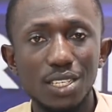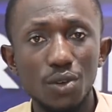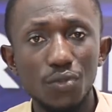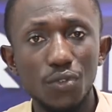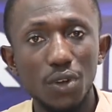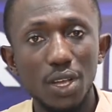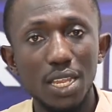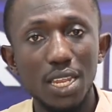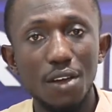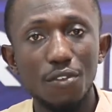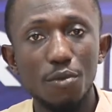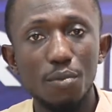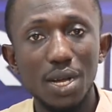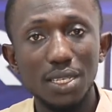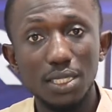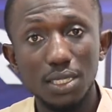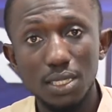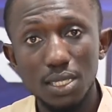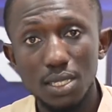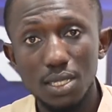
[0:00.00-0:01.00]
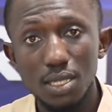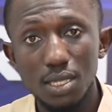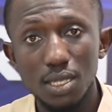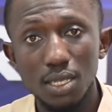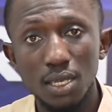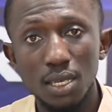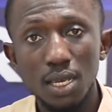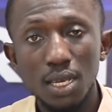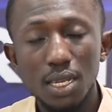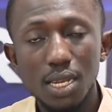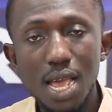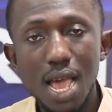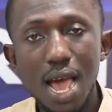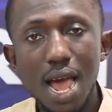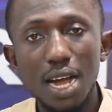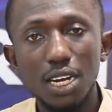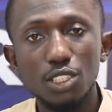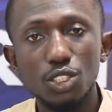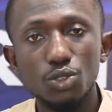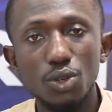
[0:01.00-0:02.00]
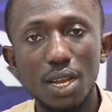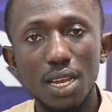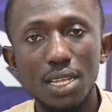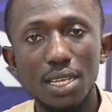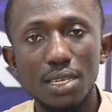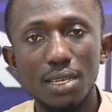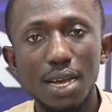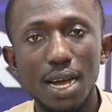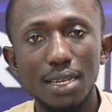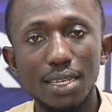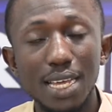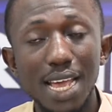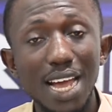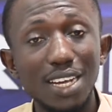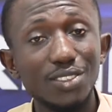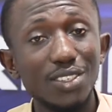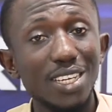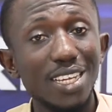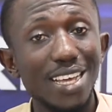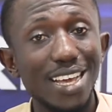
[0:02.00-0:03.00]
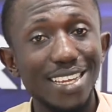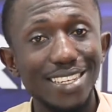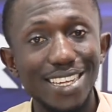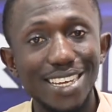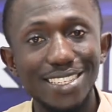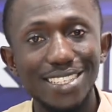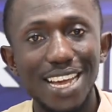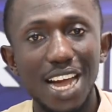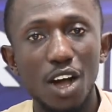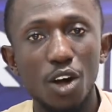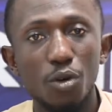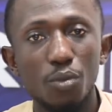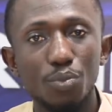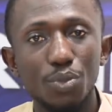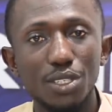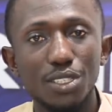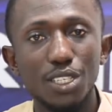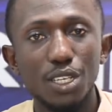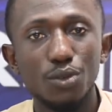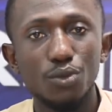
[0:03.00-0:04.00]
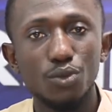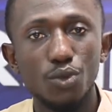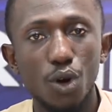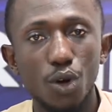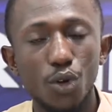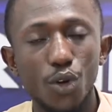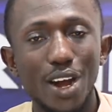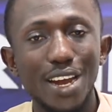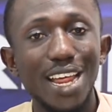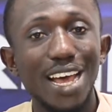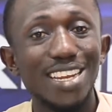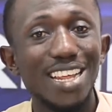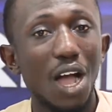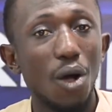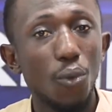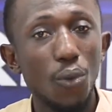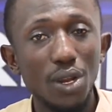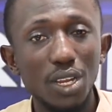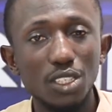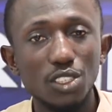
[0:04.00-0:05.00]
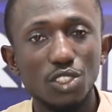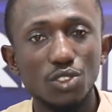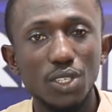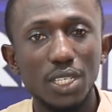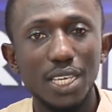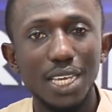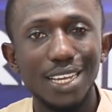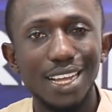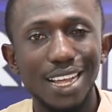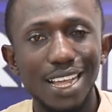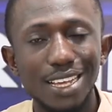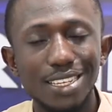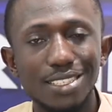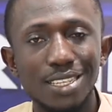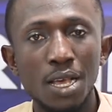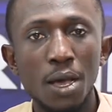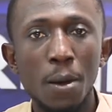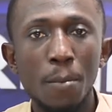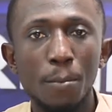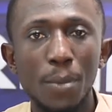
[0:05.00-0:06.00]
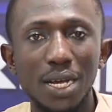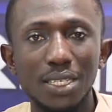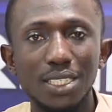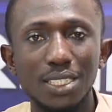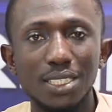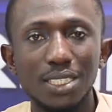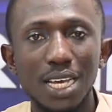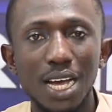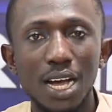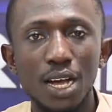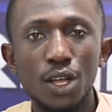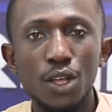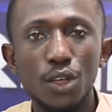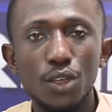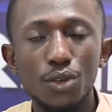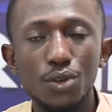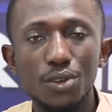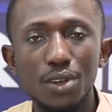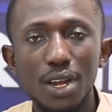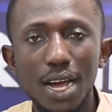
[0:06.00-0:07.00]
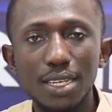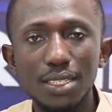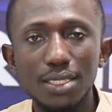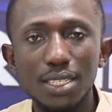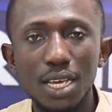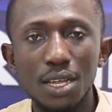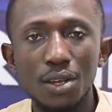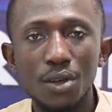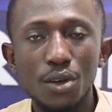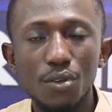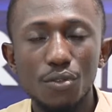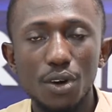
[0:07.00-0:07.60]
Don't forget that for Manchester City, they actually ended their unbeaten run, or rather their winning streak against Manchester United.